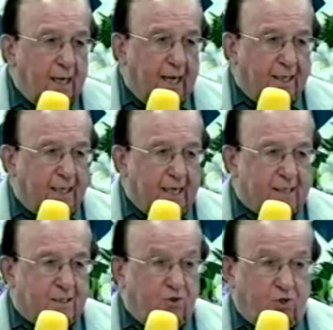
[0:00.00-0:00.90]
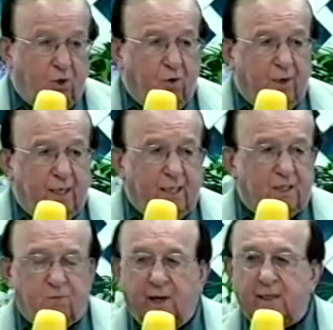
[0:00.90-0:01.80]
And yet, joy
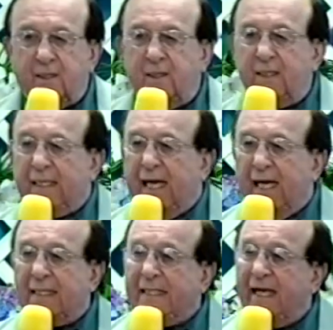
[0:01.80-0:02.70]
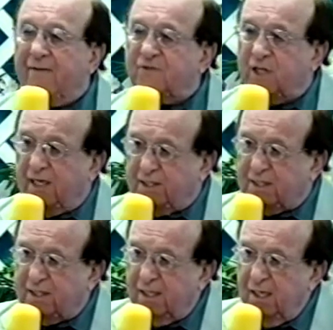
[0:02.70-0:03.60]
is what God gives
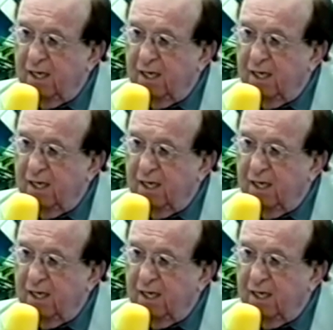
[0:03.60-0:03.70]
us.